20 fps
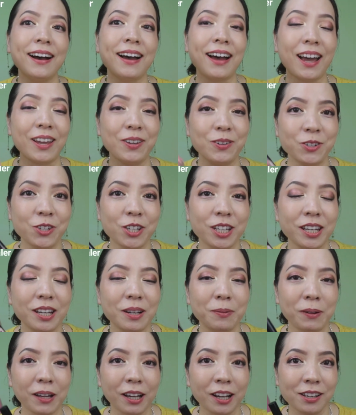I usually
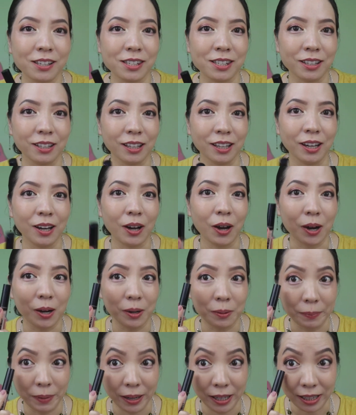apply concealer
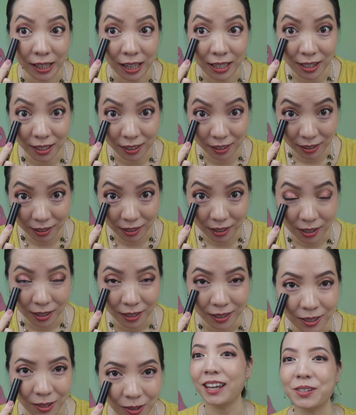on my dark circles
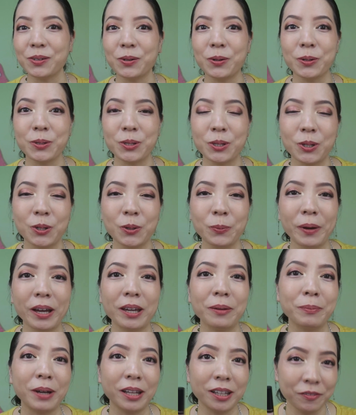and also
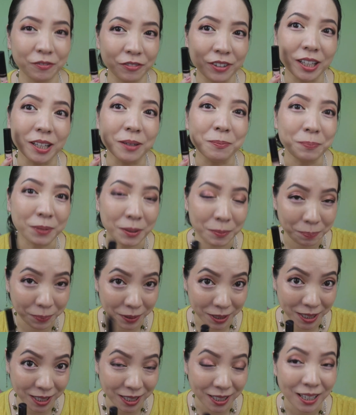my monthly
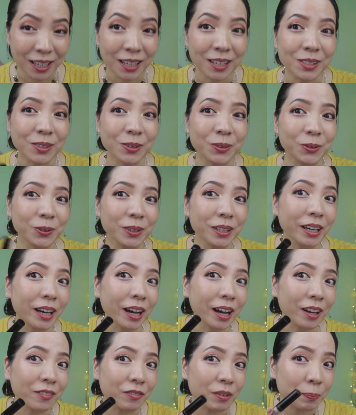pimples. So today
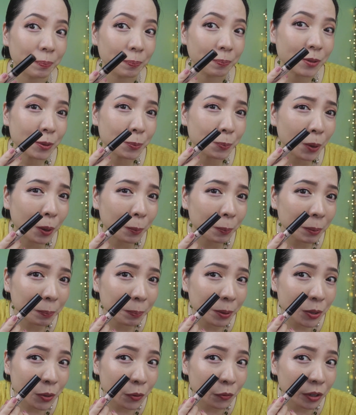I have a small
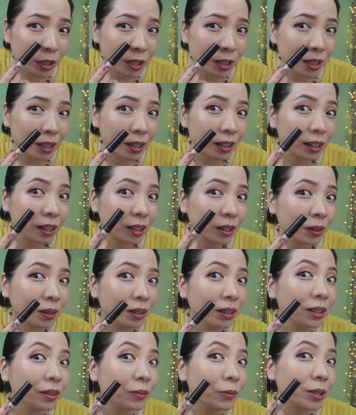pimples over here,
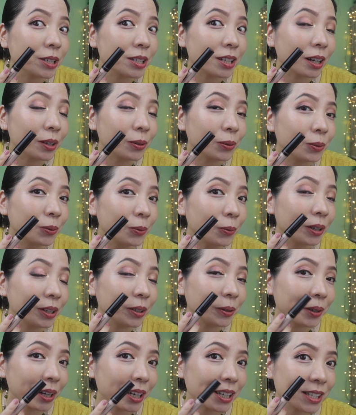which I don't know
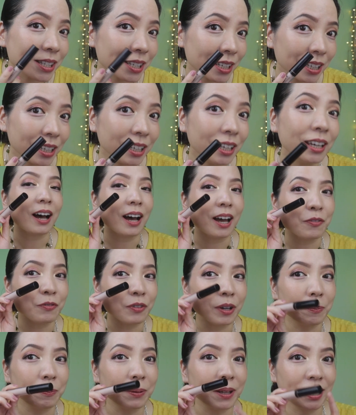whether you can see. I've
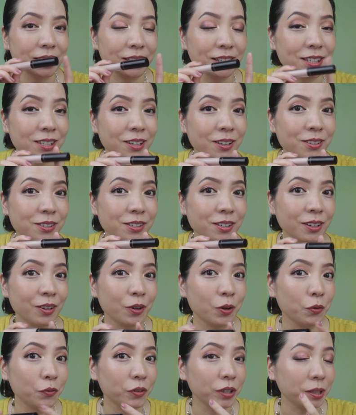applied this concealer
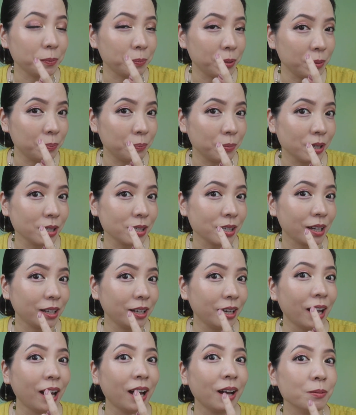over the pimples and
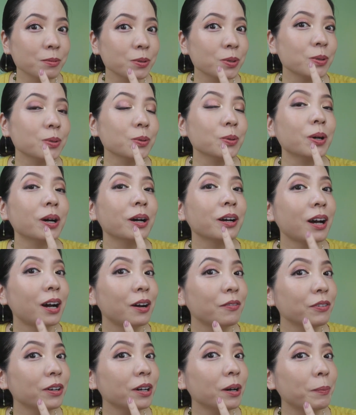it helps to
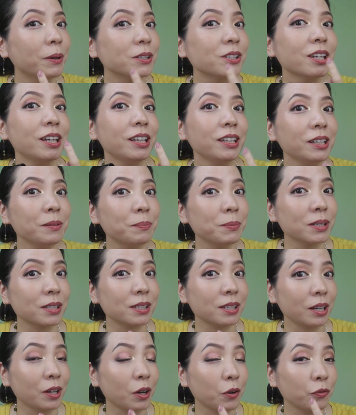cover about
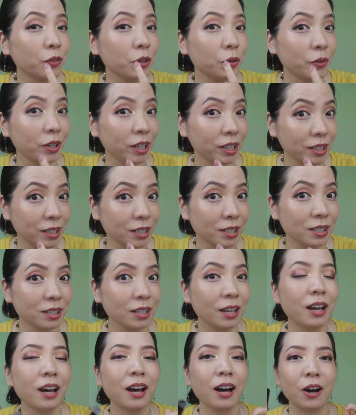80% of the redness.
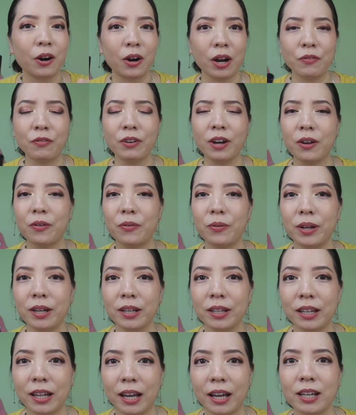However, I
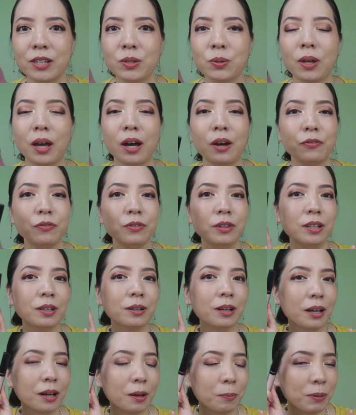realized after
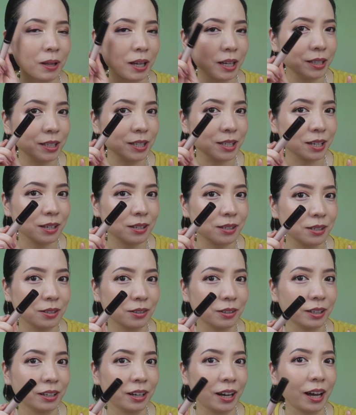applying this
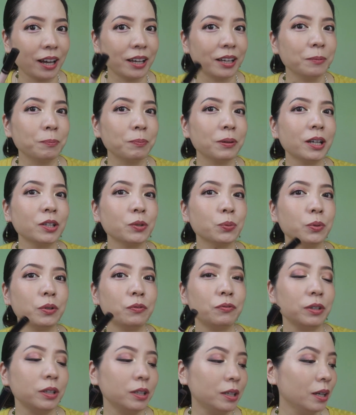concealer, I applied
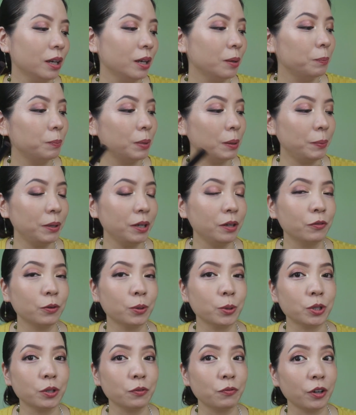with the BB
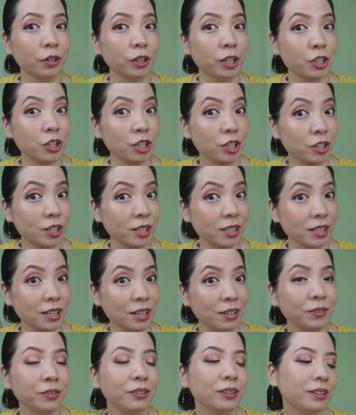Cushion foundation just
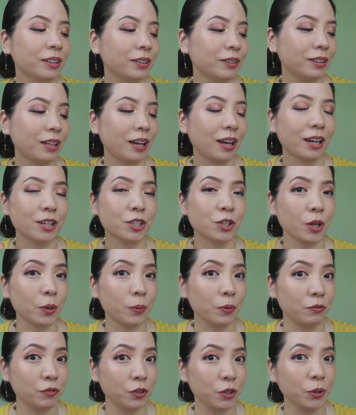now that I
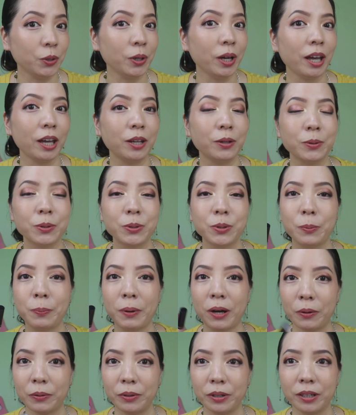share with you, and also
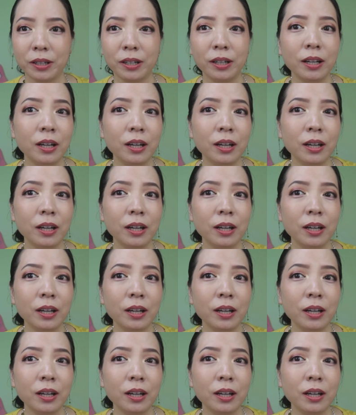powder.